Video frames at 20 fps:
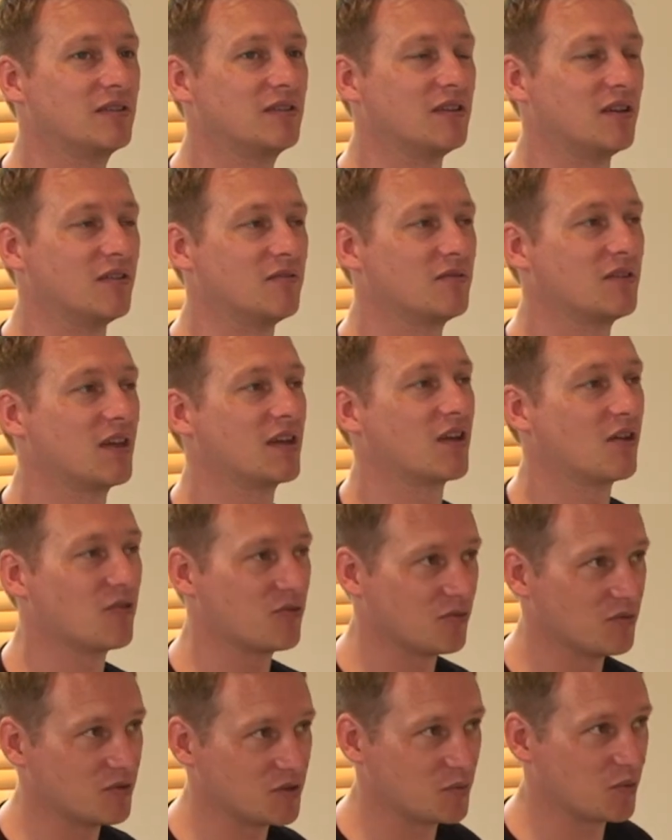they go
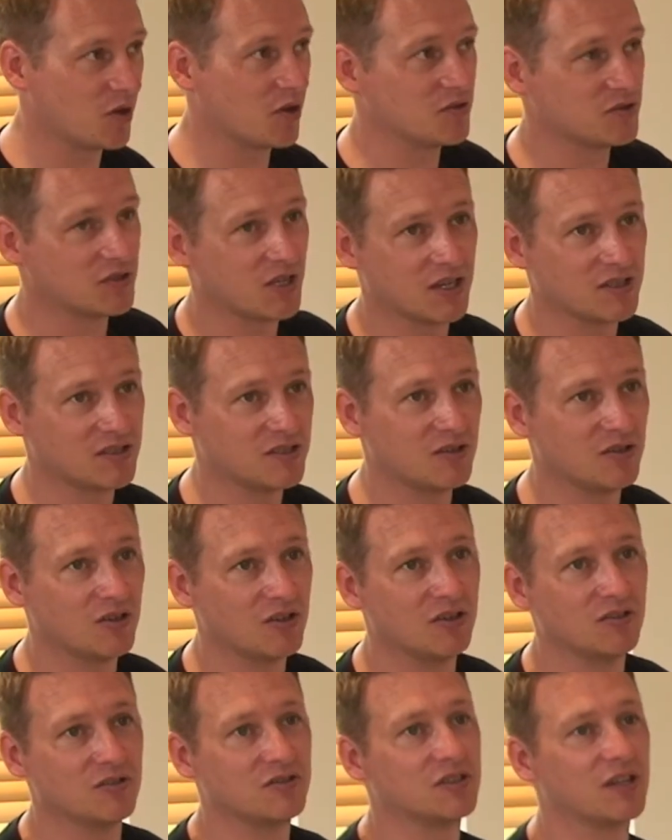through this process, you
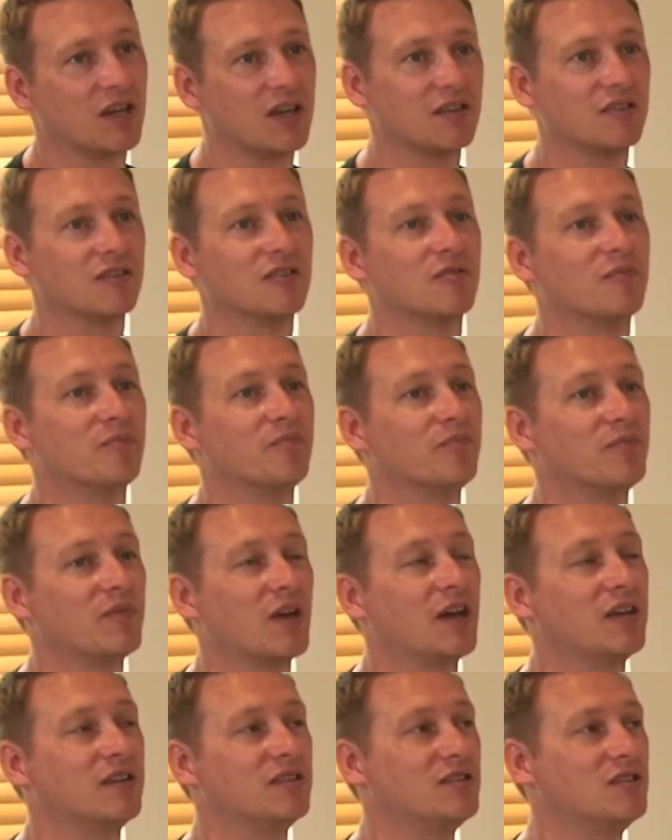hallucinate them,
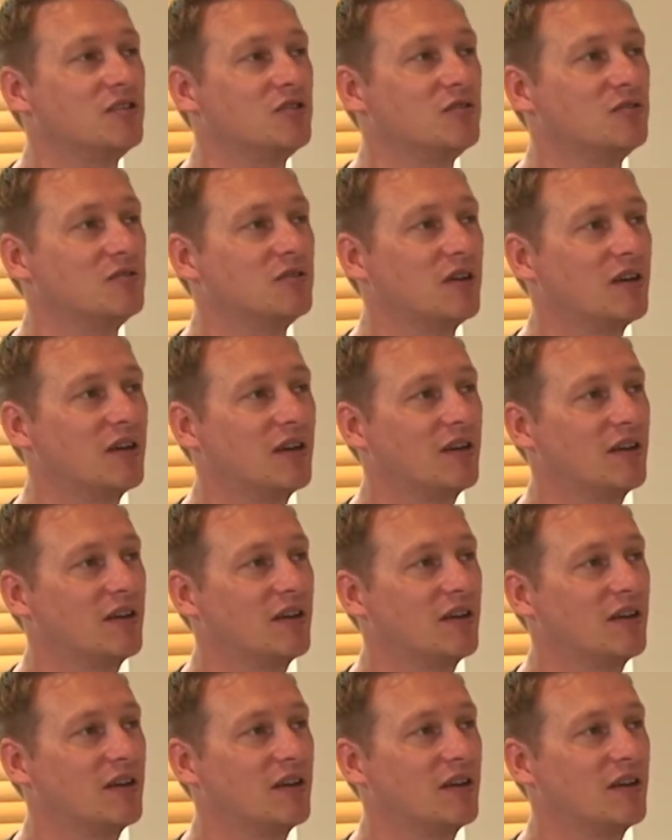and you